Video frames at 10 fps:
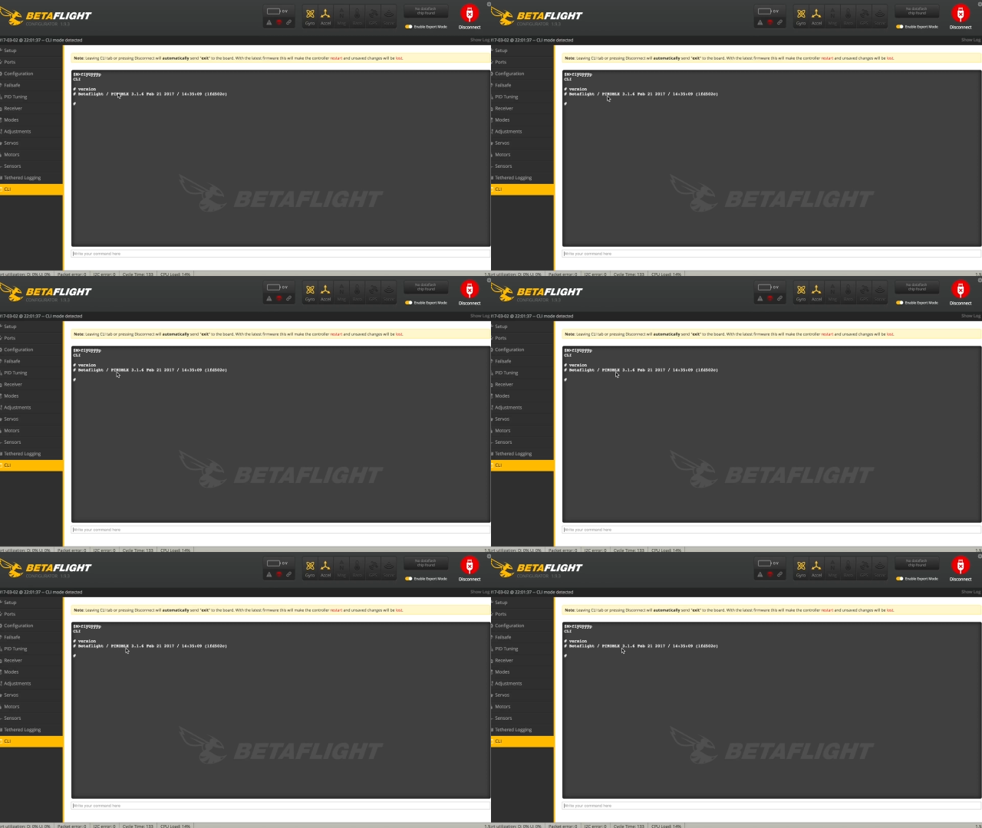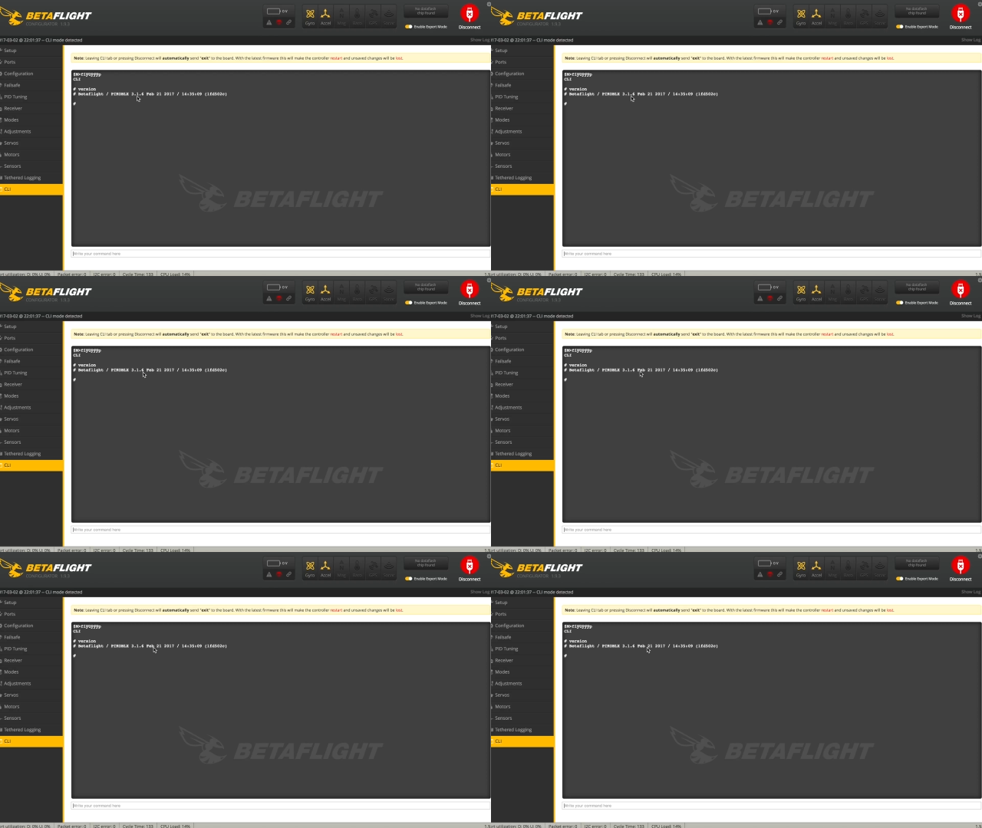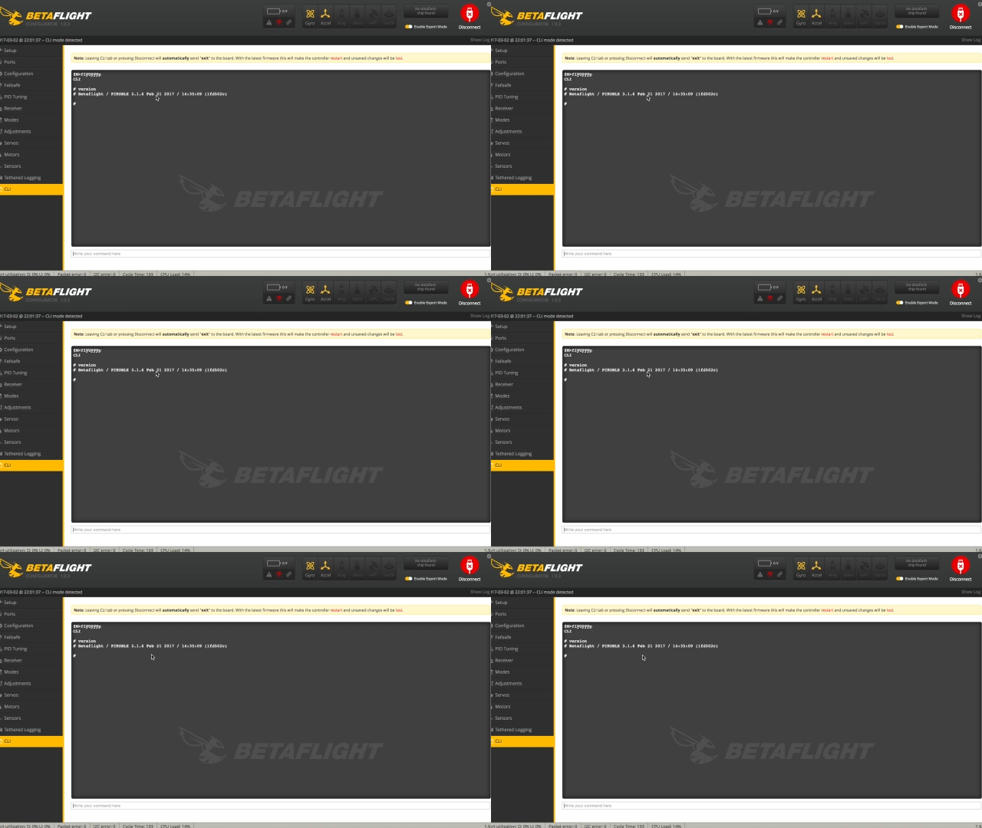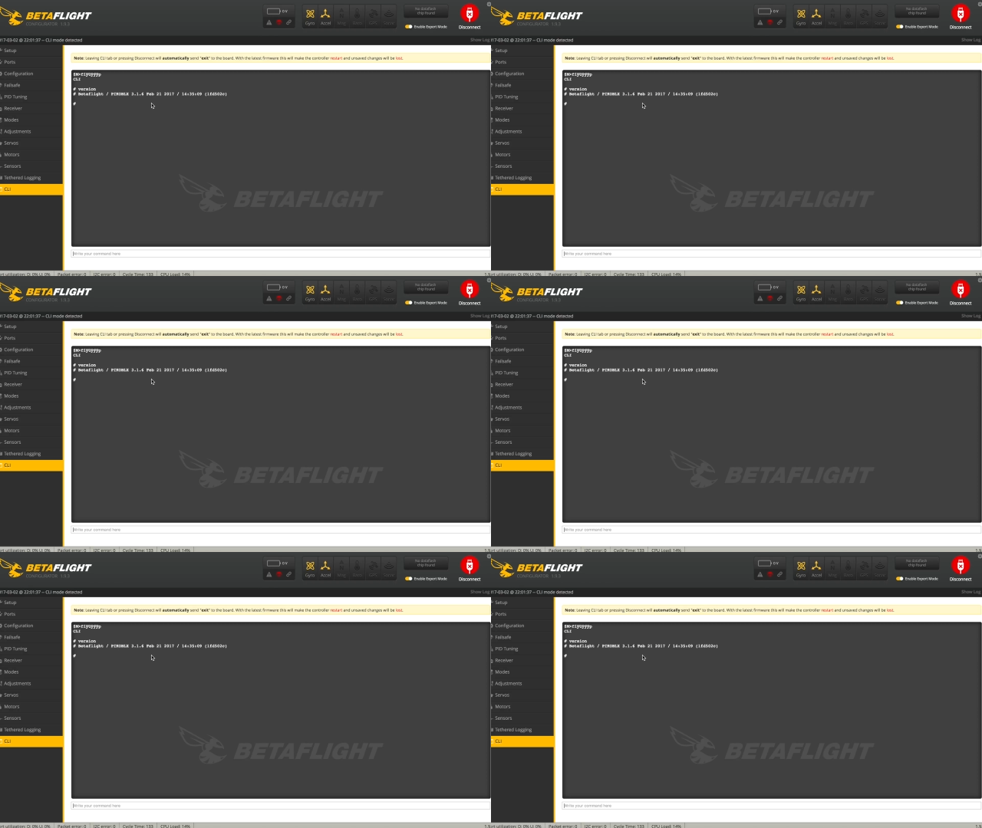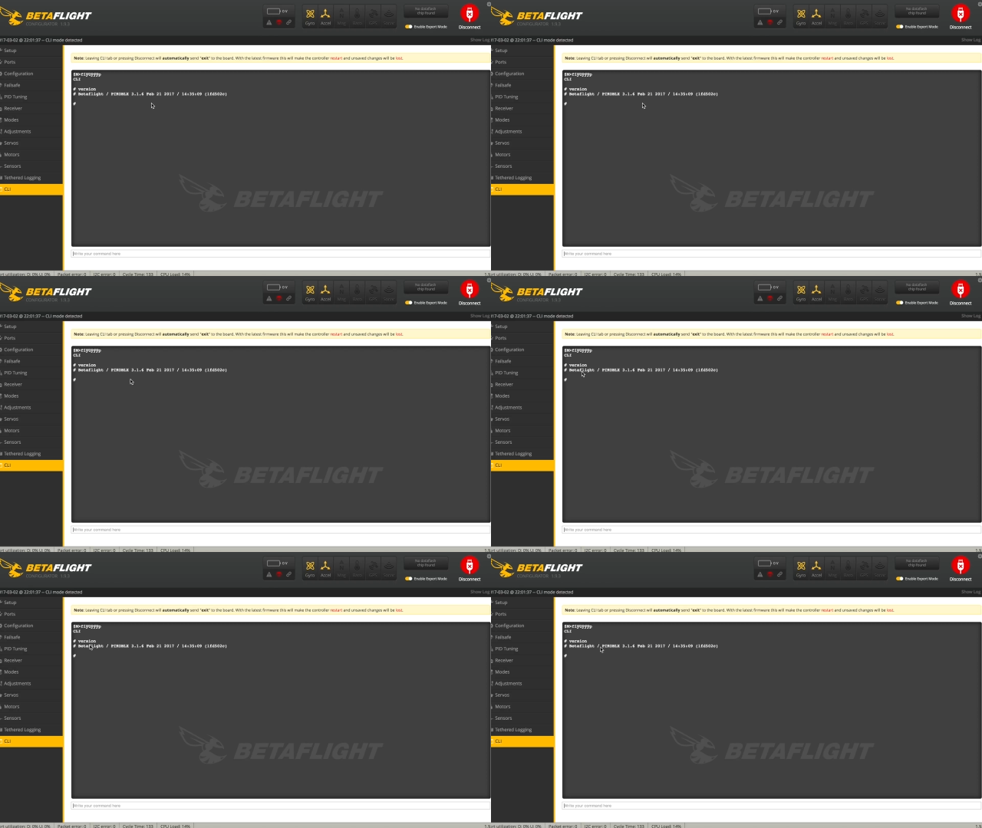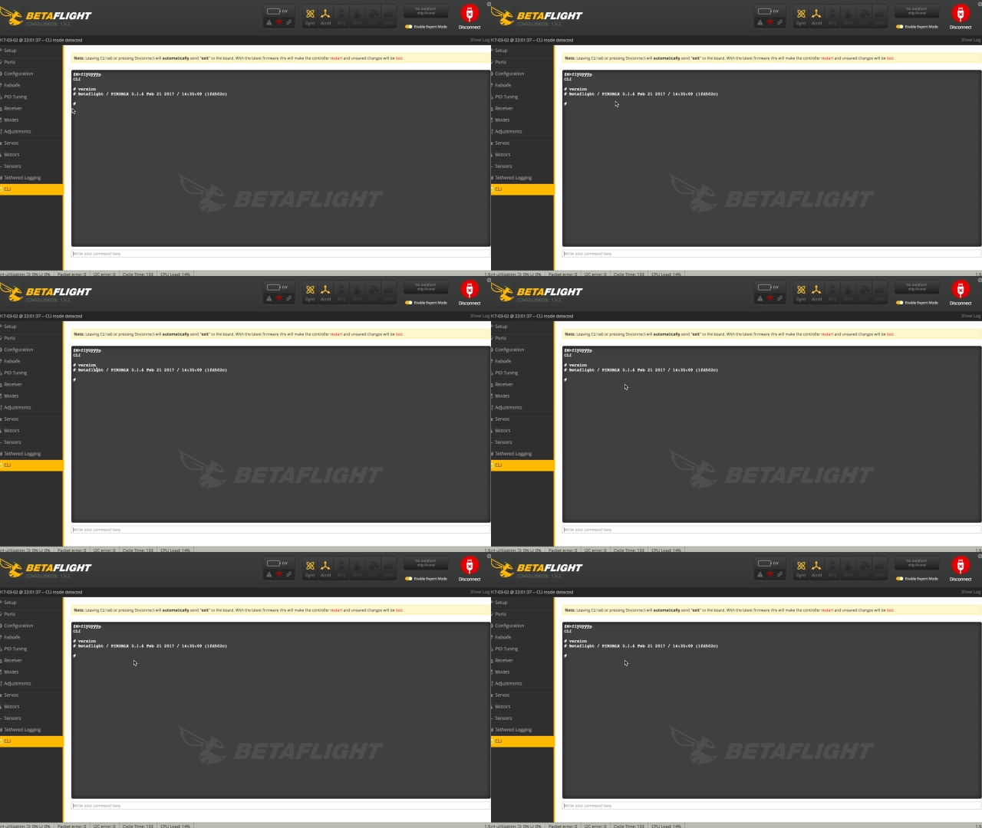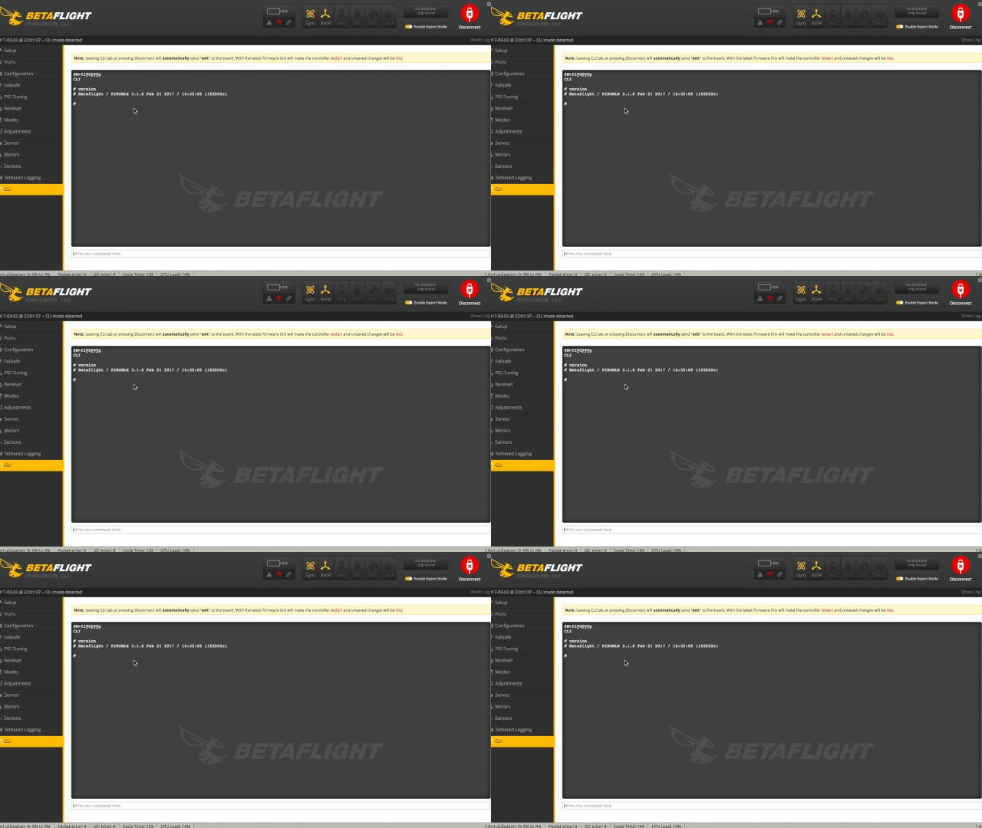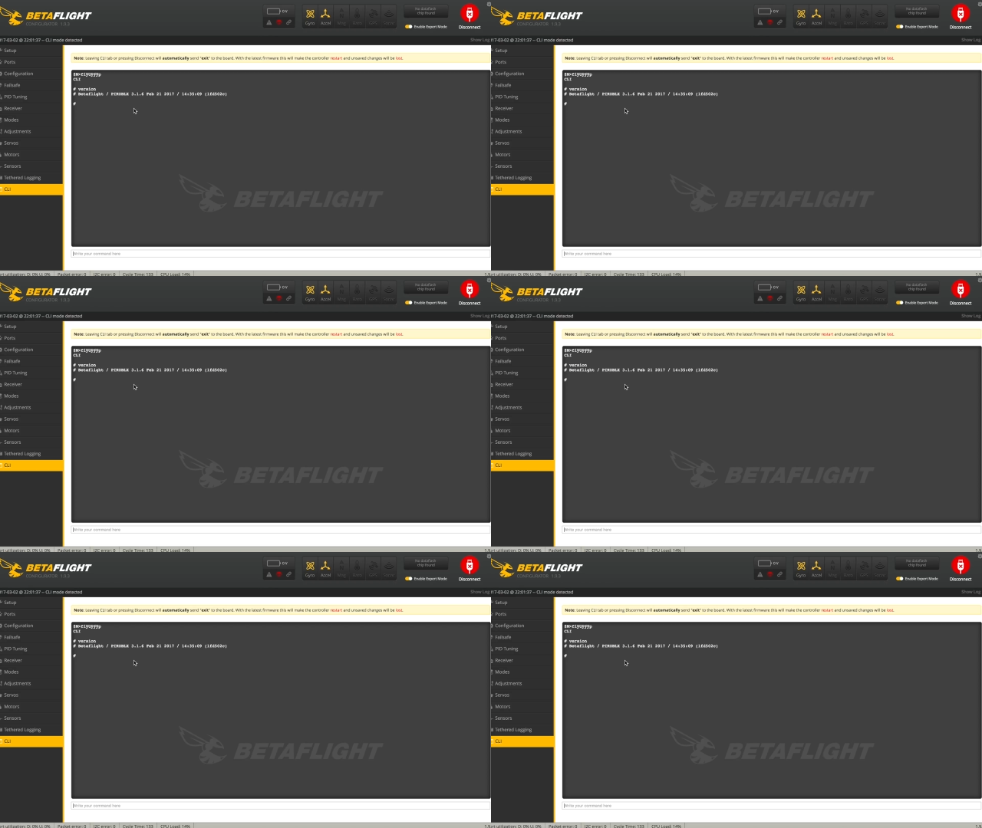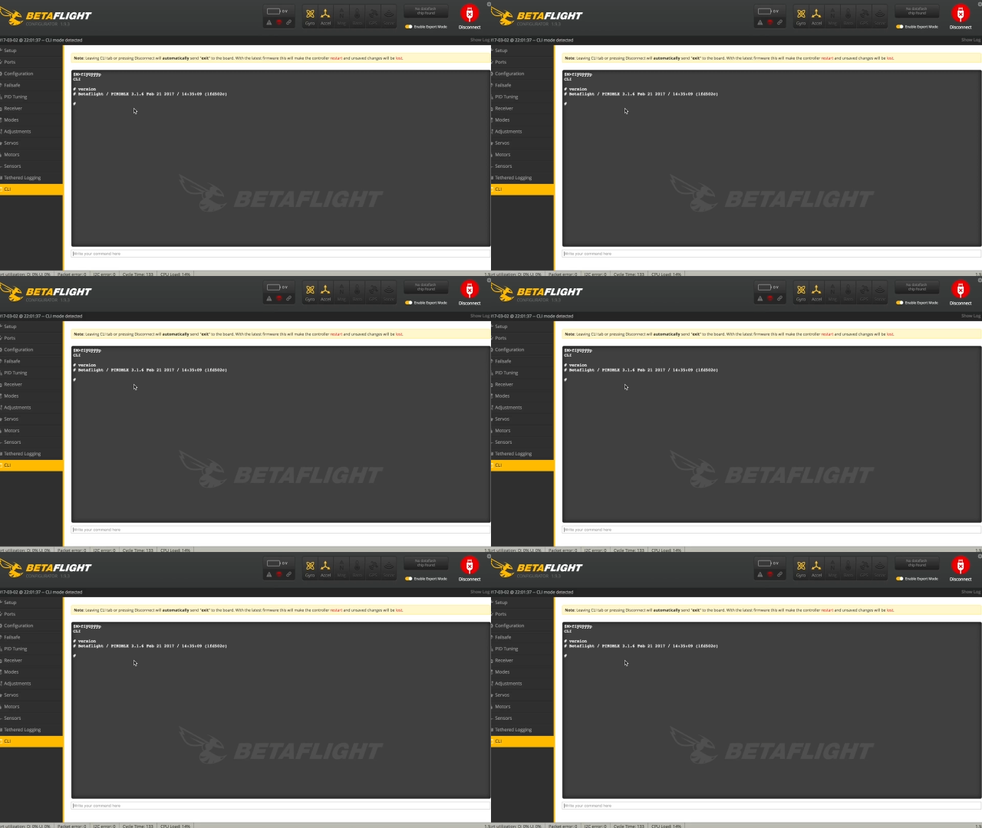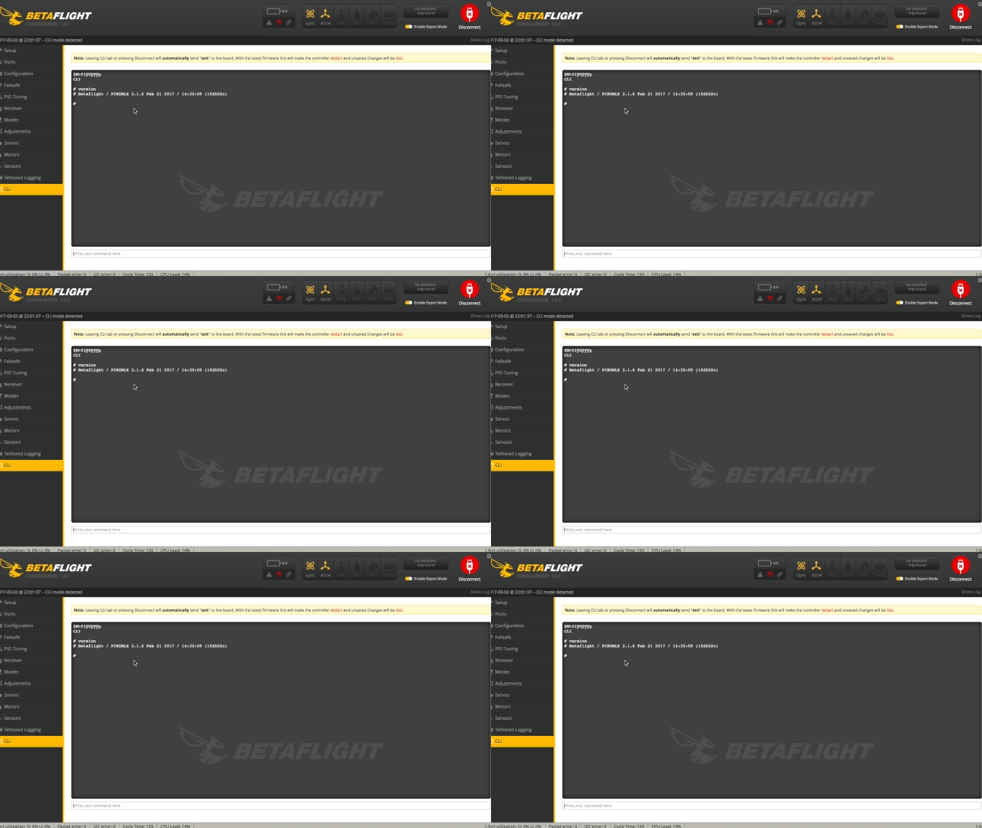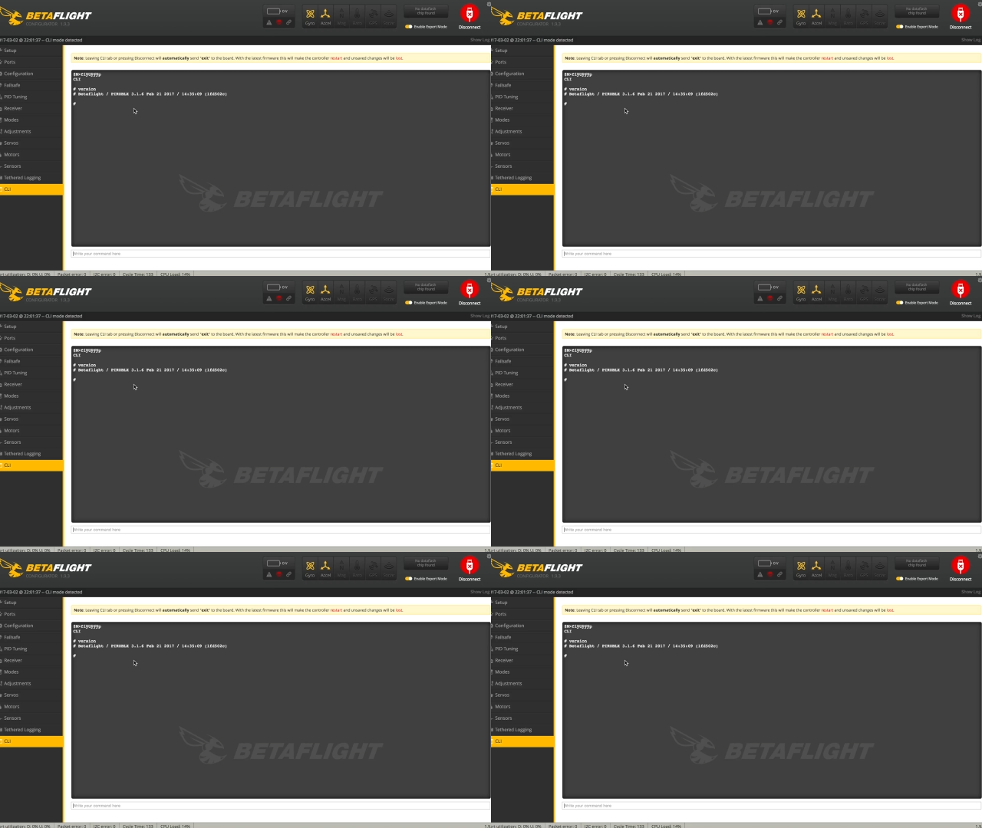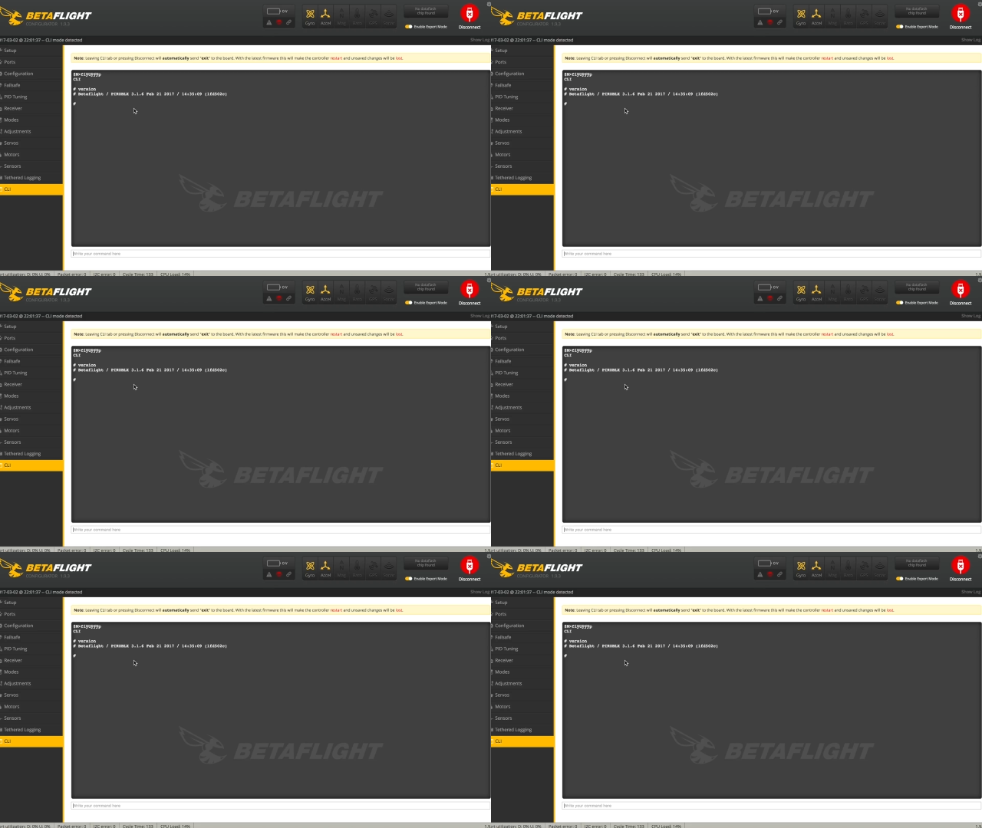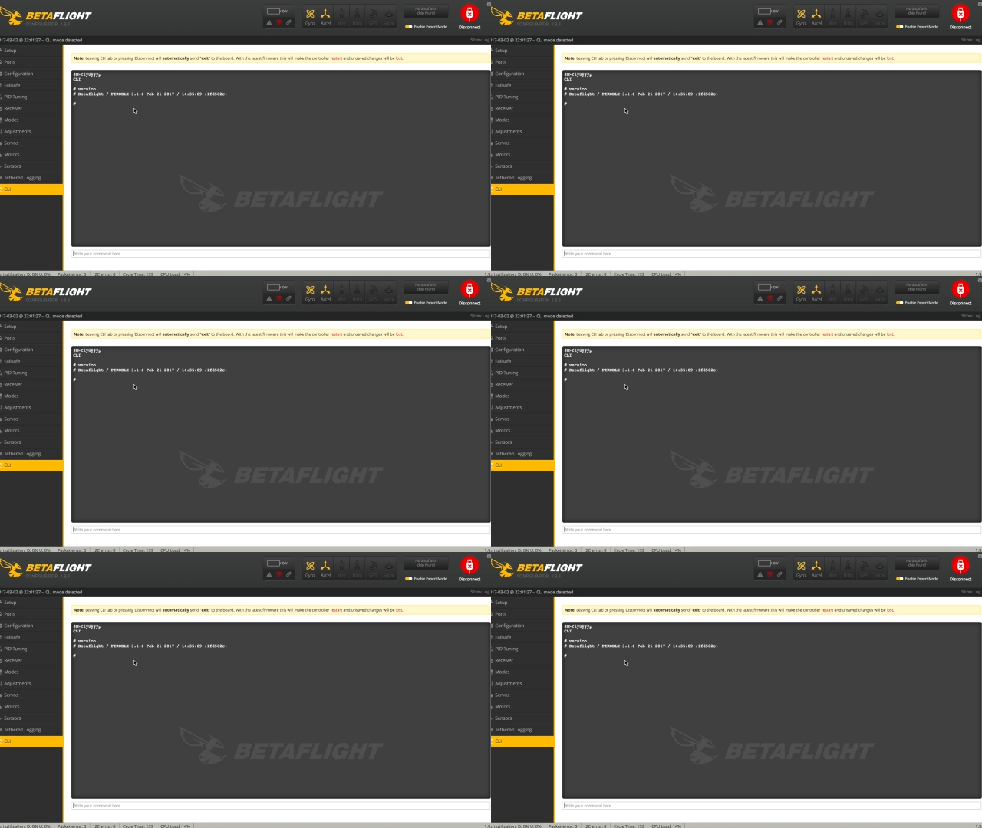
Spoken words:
Nobody's mouth can be seen.